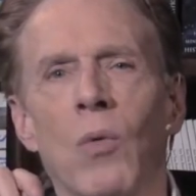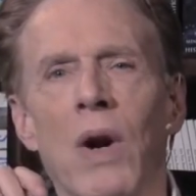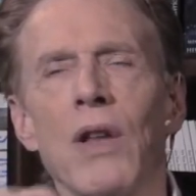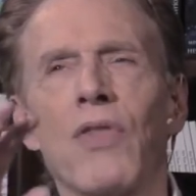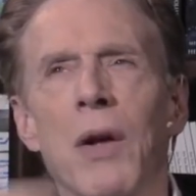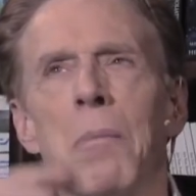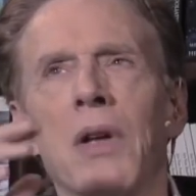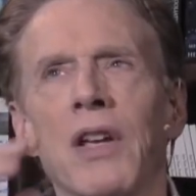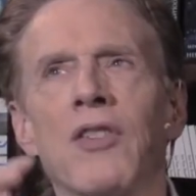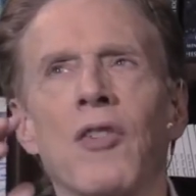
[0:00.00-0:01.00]
Why do you think
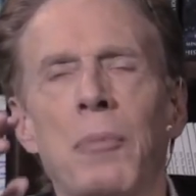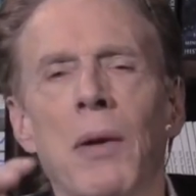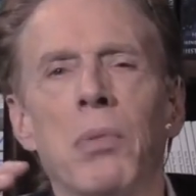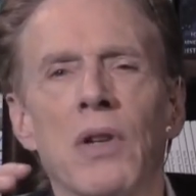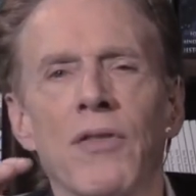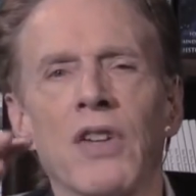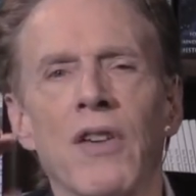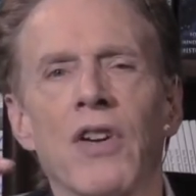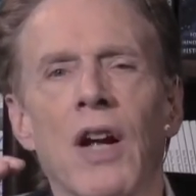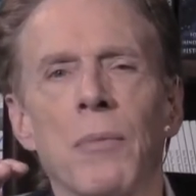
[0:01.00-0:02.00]
millions of people have
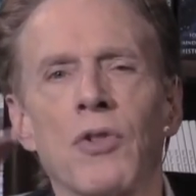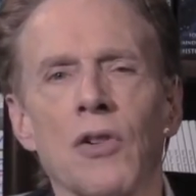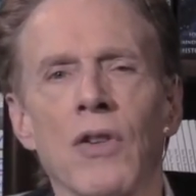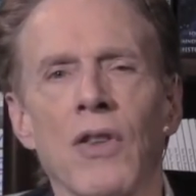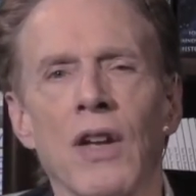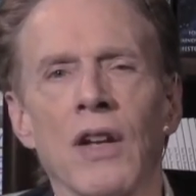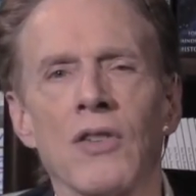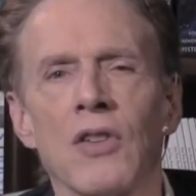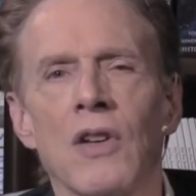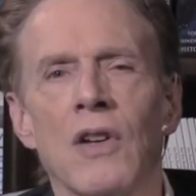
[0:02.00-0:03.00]
given up certain
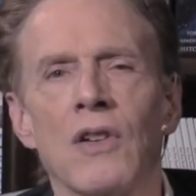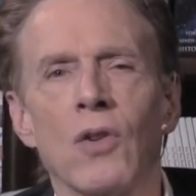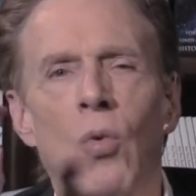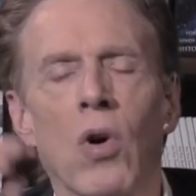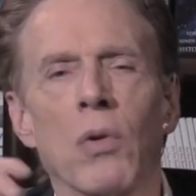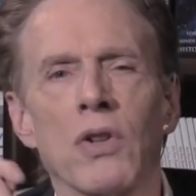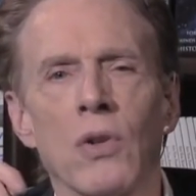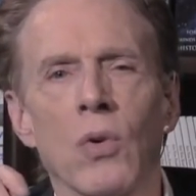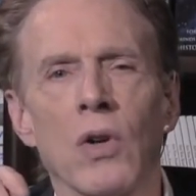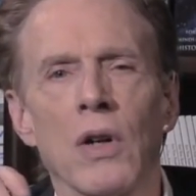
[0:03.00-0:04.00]
things to walk with
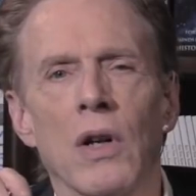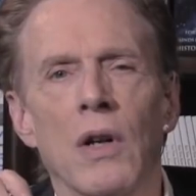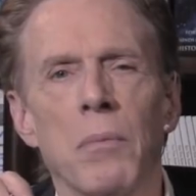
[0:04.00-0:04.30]
the Lord?